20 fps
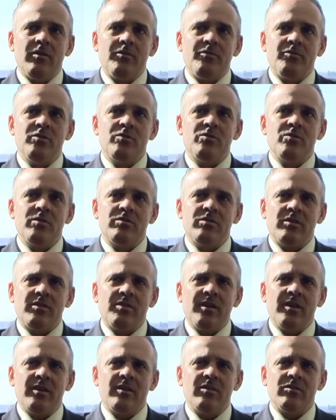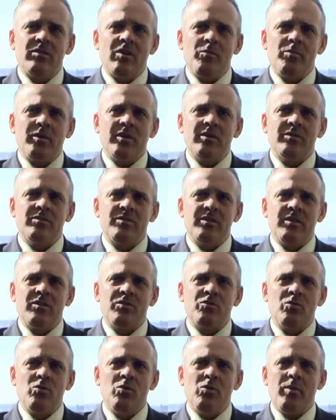futuristic thinkers helping us think
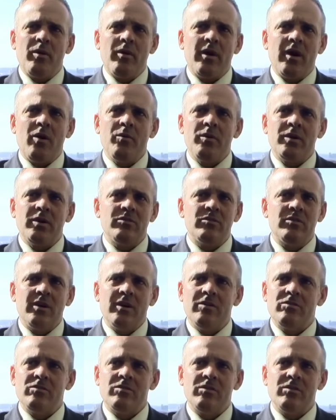through about how we can change